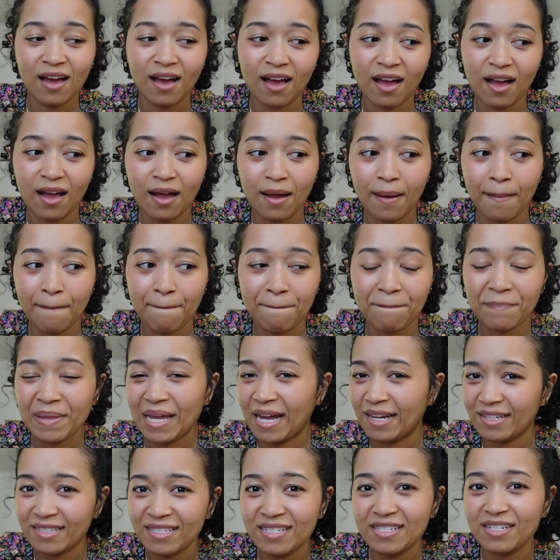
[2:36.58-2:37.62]
Um,
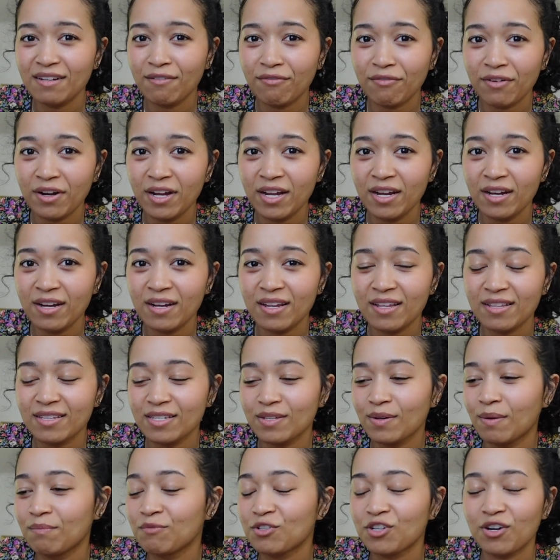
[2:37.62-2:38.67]
that's different,
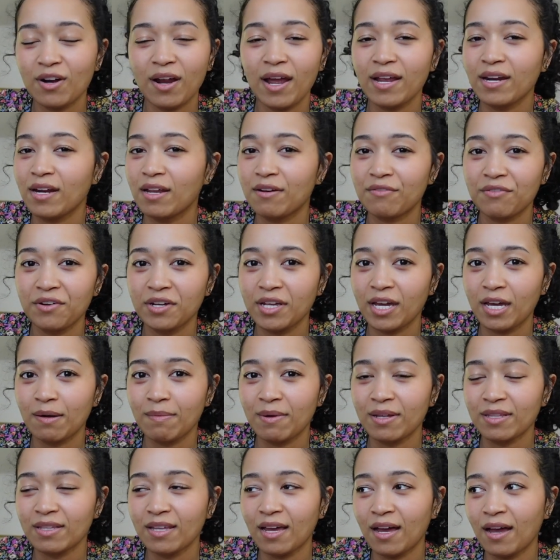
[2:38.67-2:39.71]
so I'm trying not to freak out
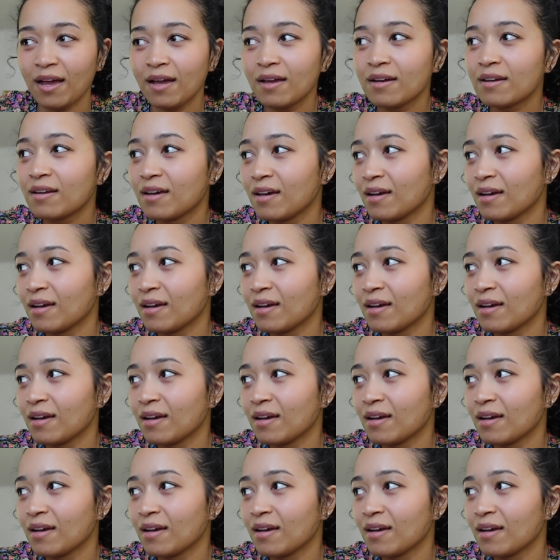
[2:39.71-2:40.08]
about that.